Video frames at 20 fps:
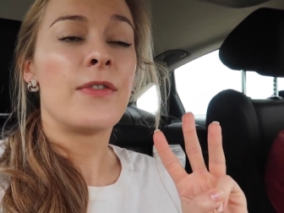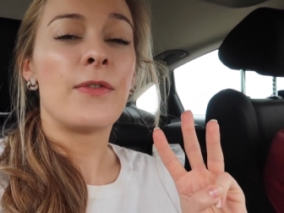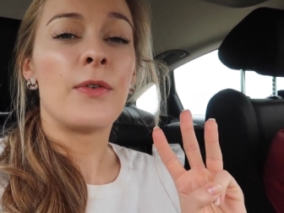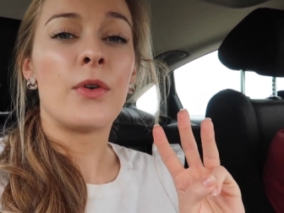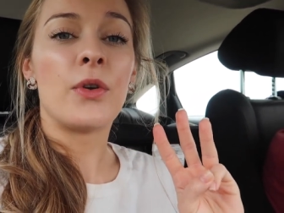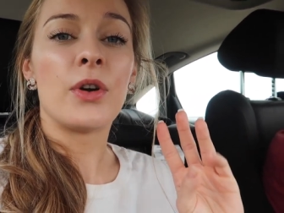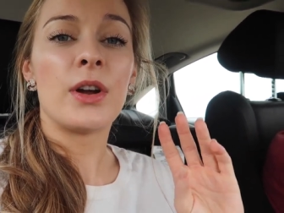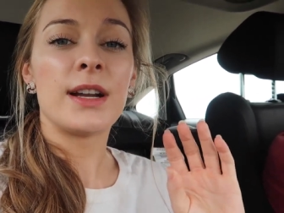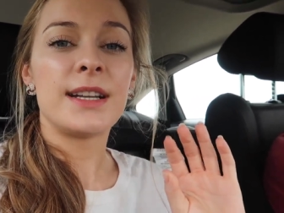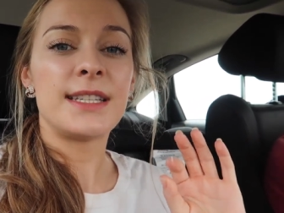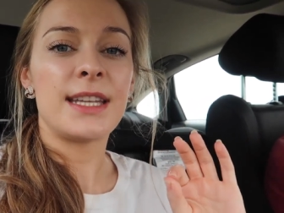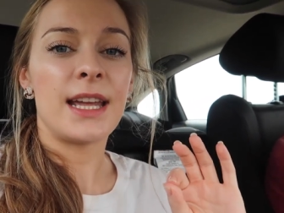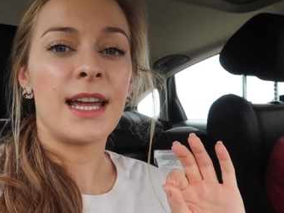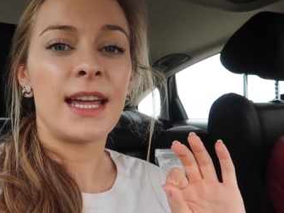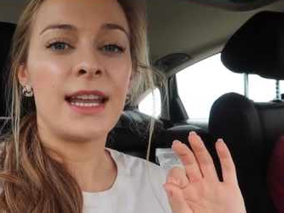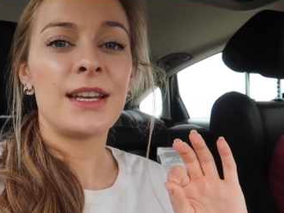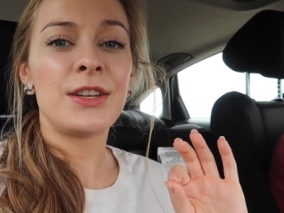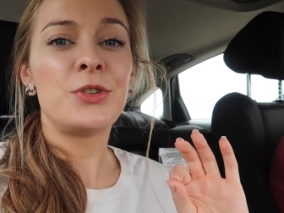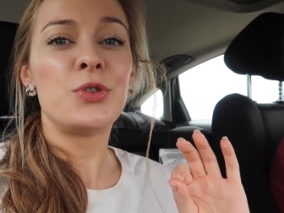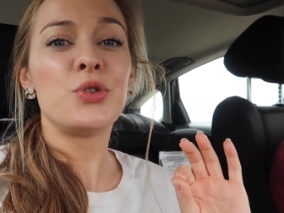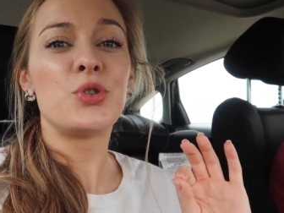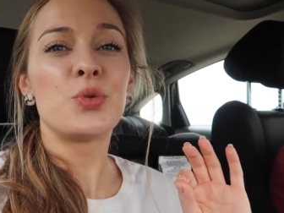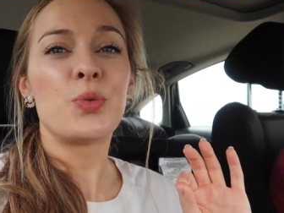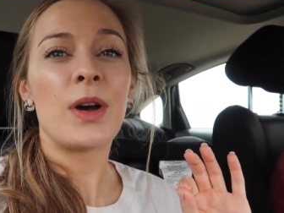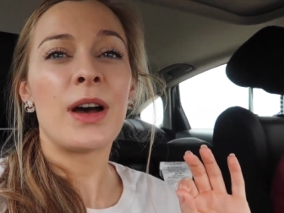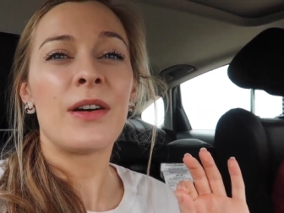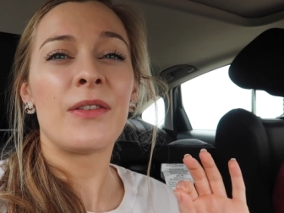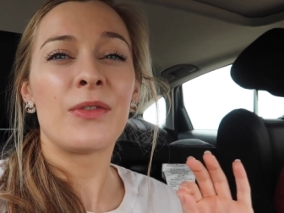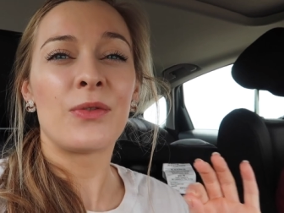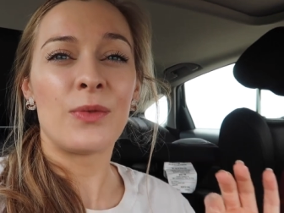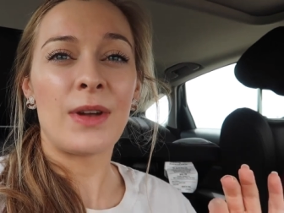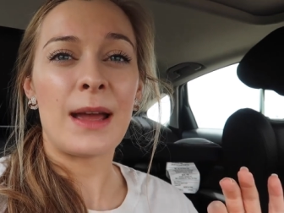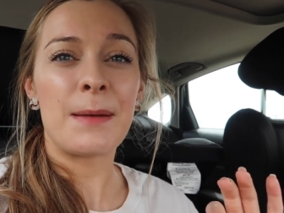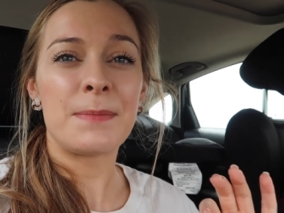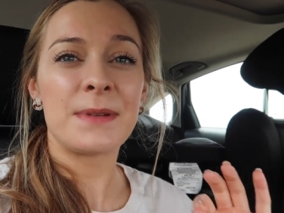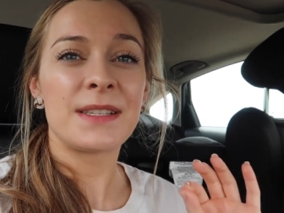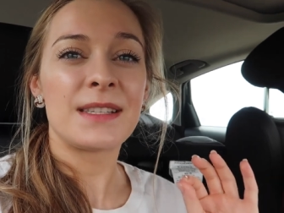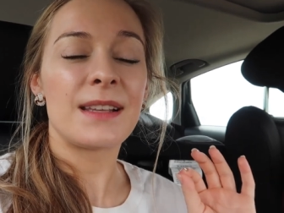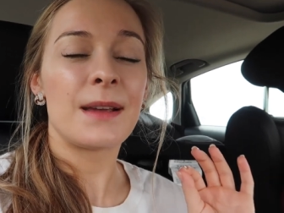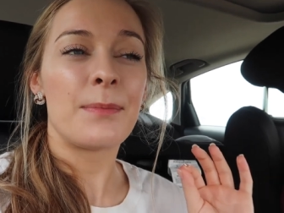for 10 to 12
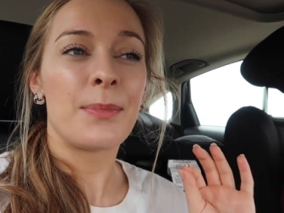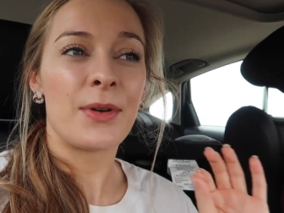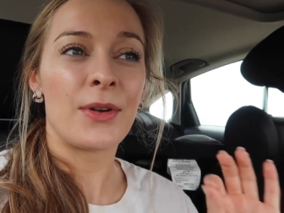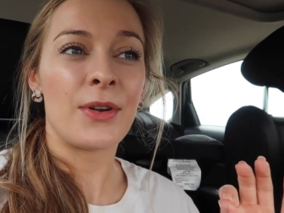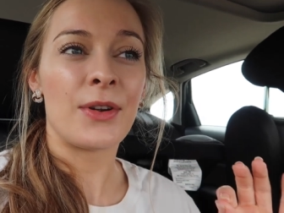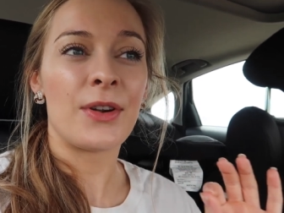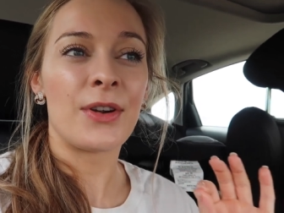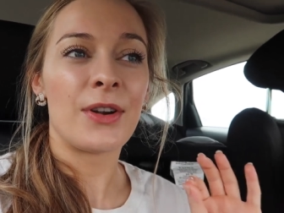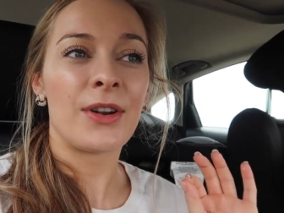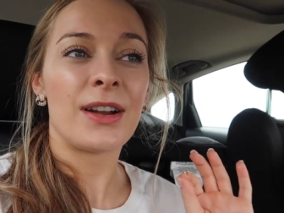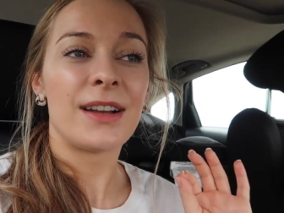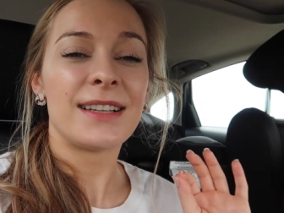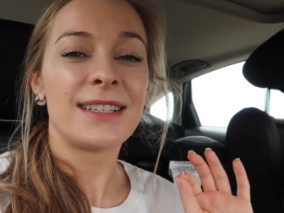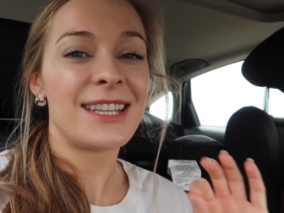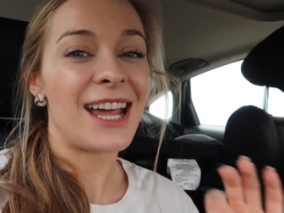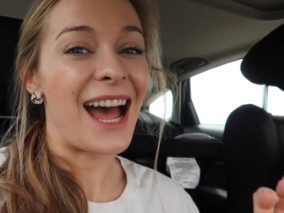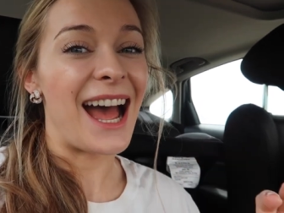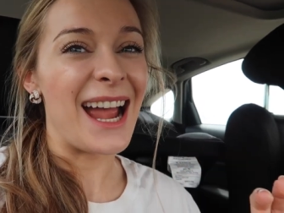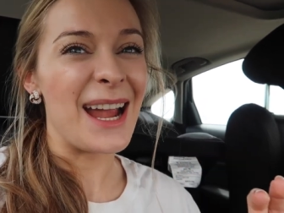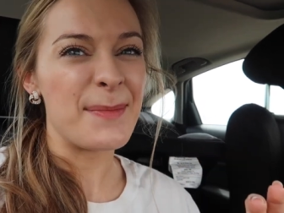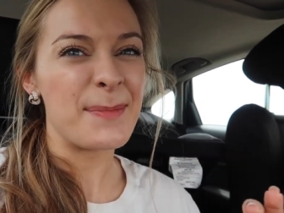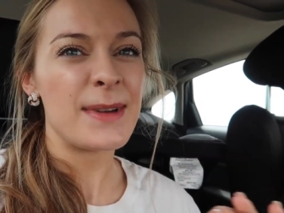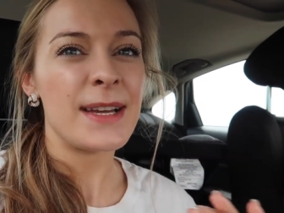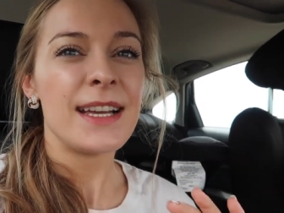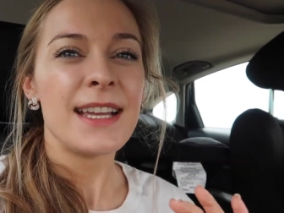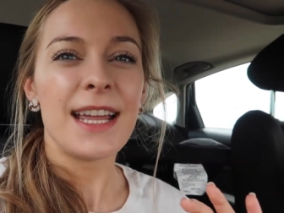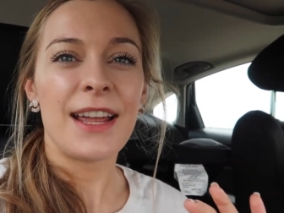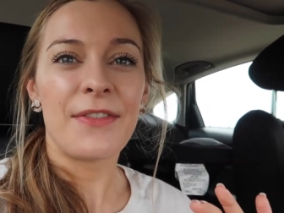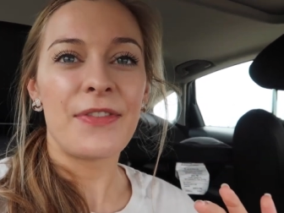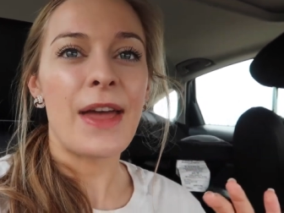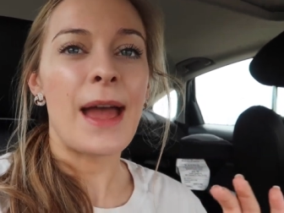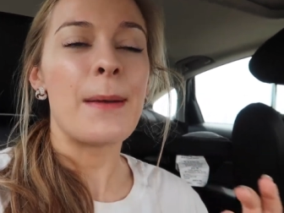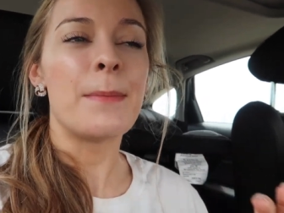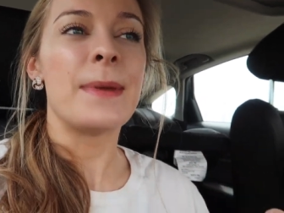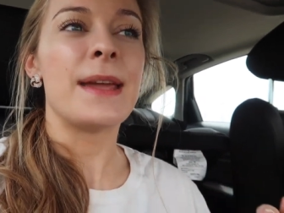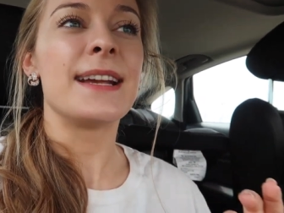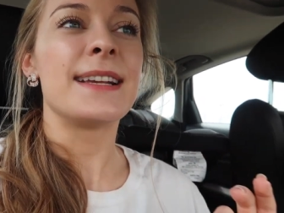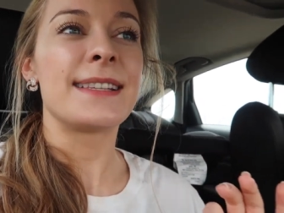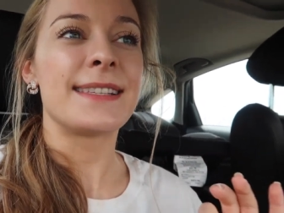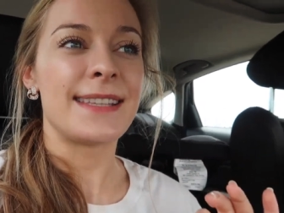reps per time, if that
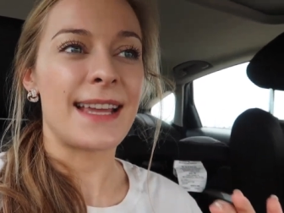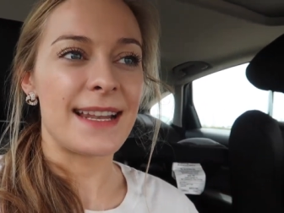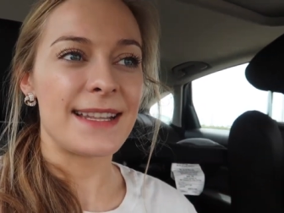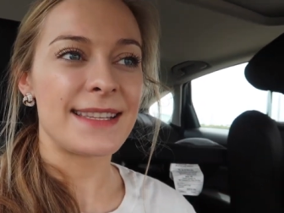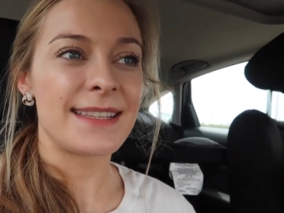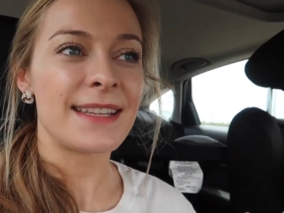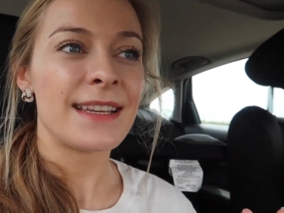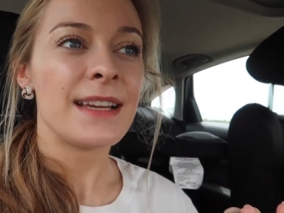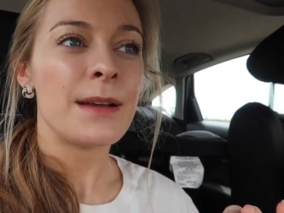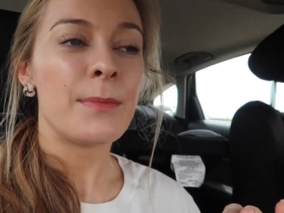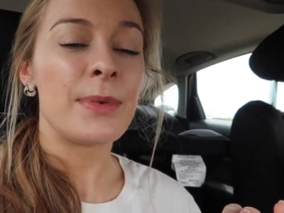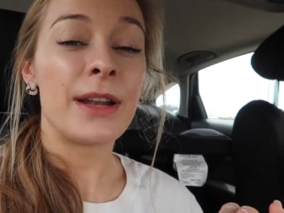makes sense.